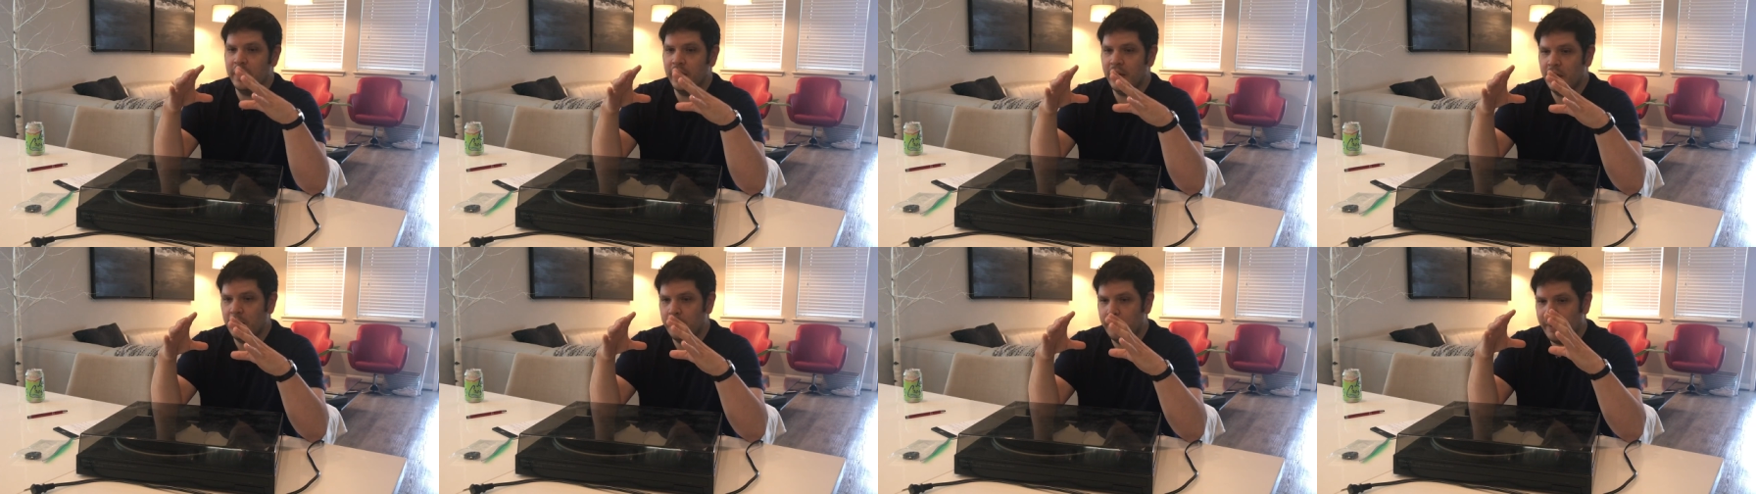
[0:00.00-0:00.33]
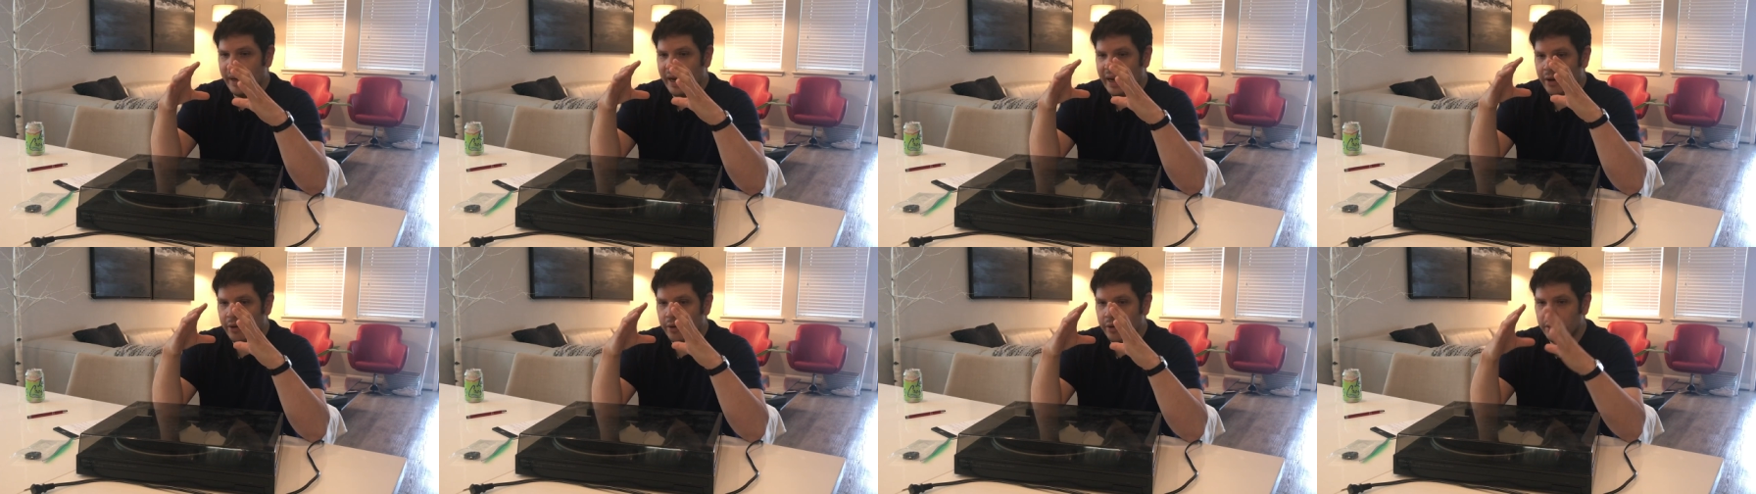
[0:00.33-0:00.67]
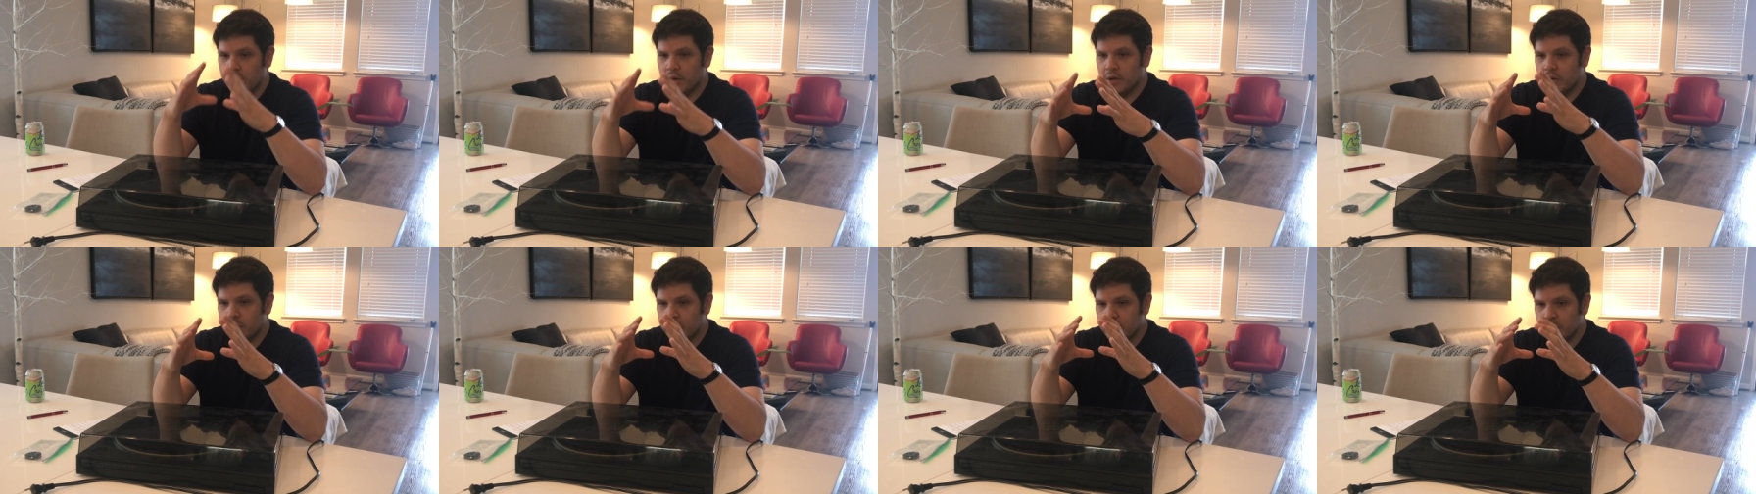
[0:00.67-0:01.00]
a
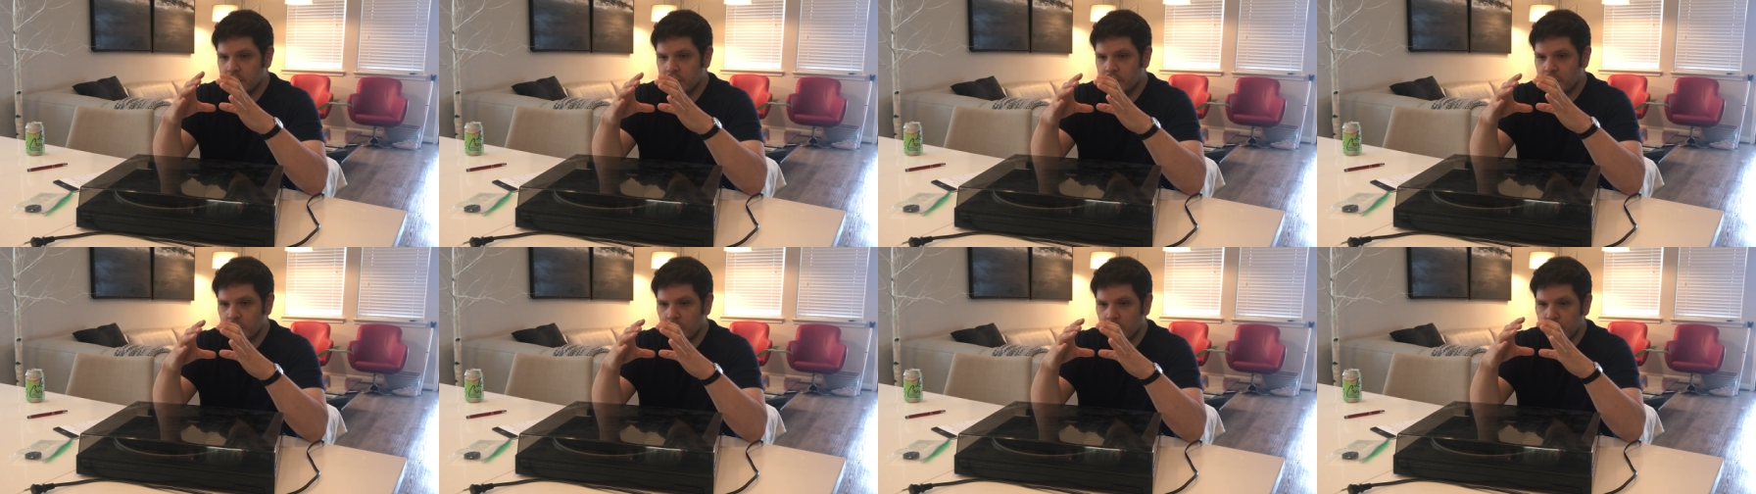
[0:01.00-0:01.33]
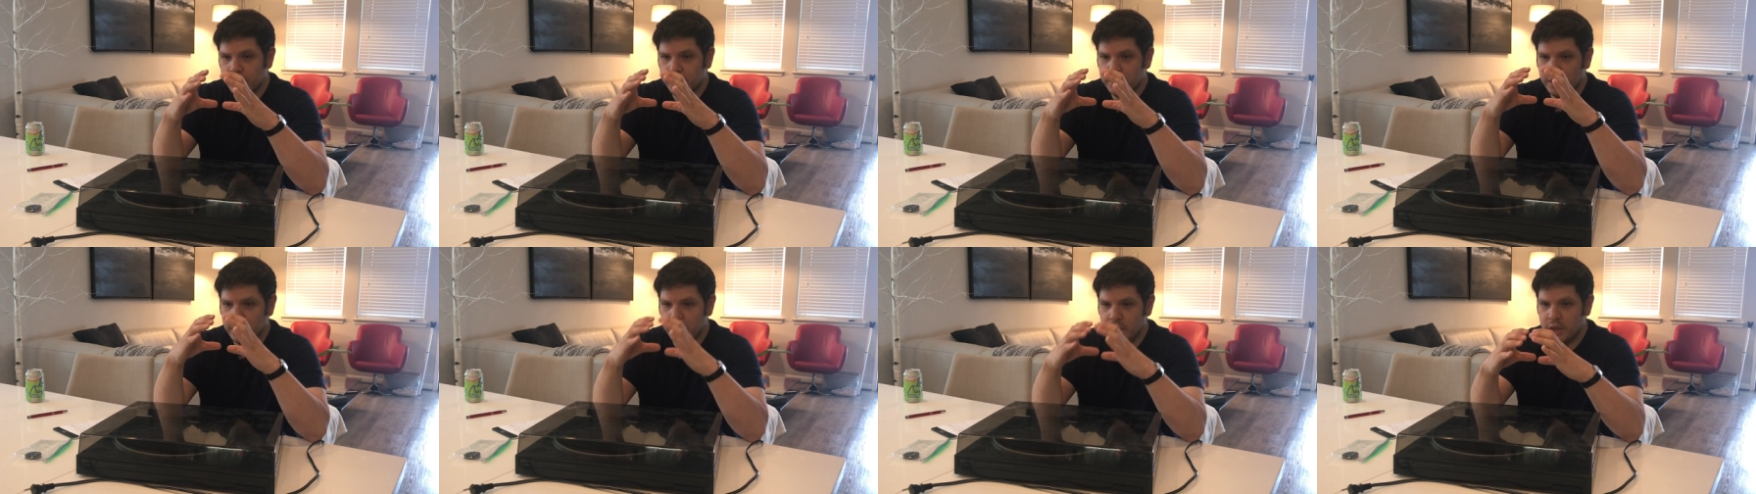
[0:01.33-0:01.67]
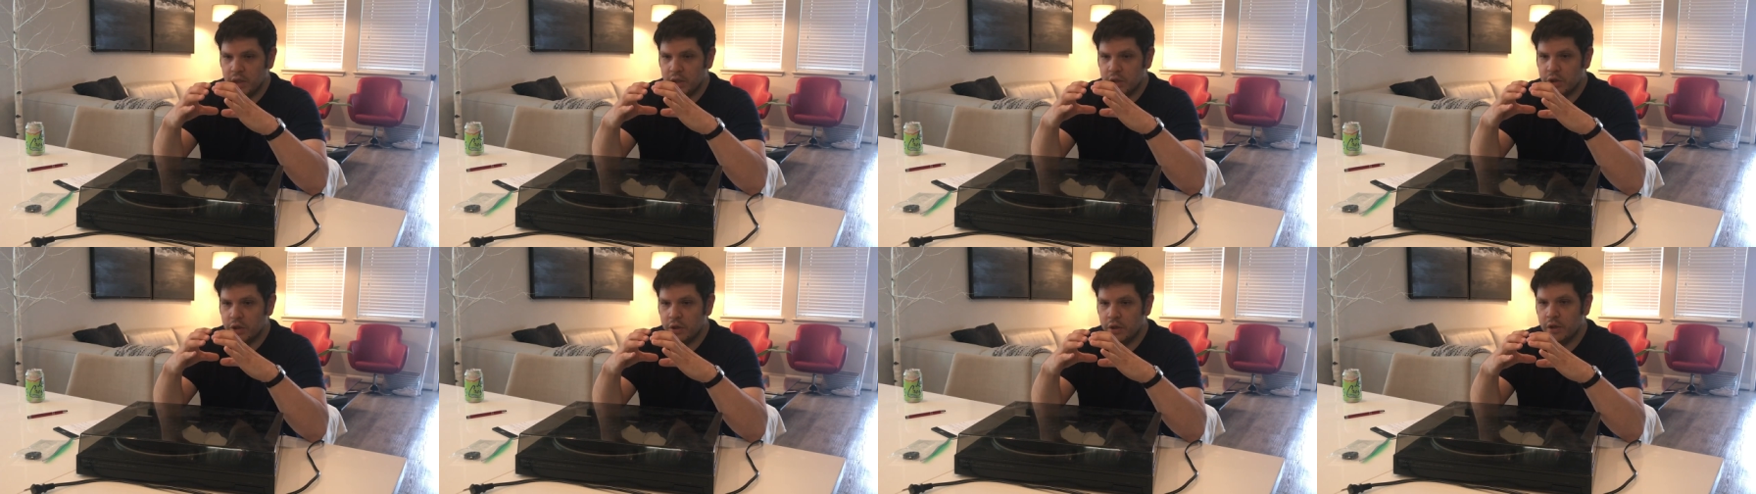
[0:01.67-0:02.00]
power source
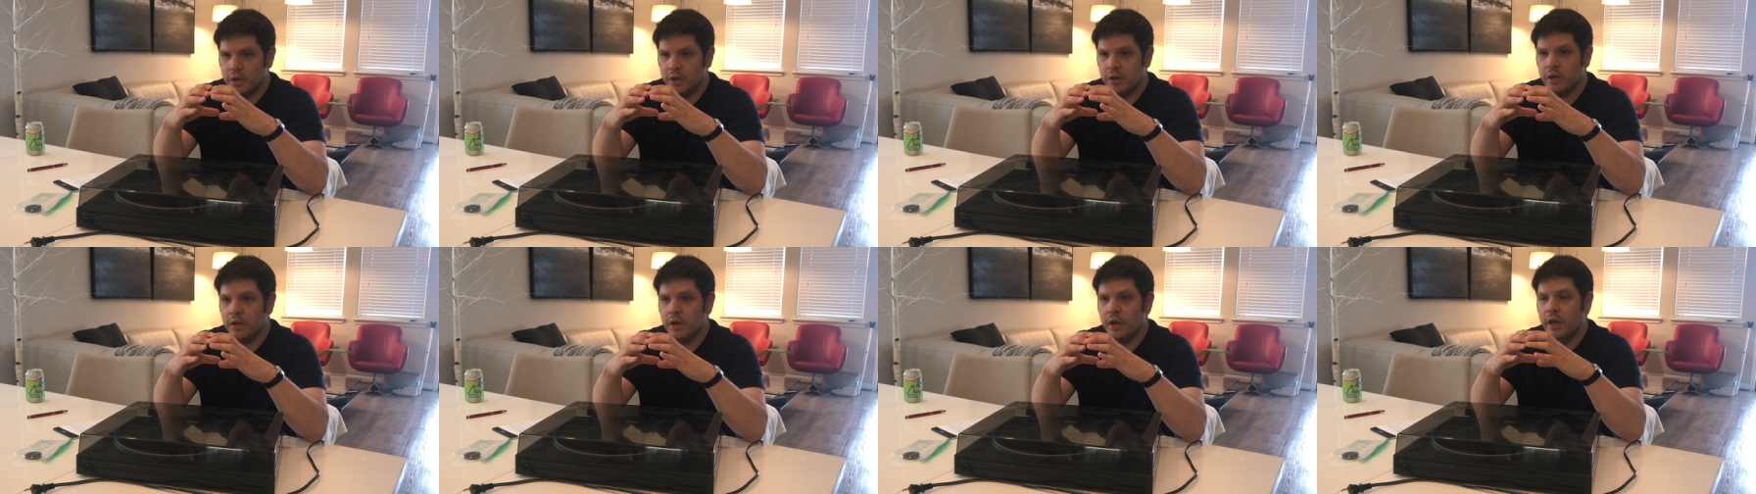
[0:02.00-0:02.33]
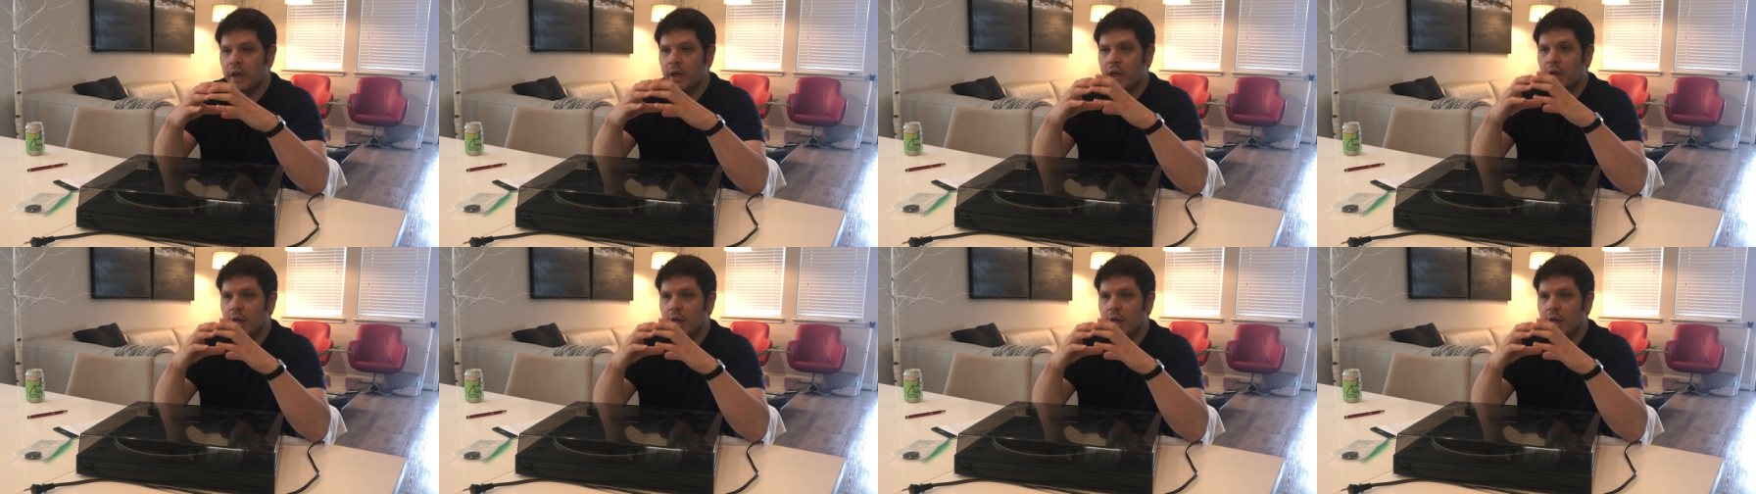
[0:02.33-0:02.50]
conditioner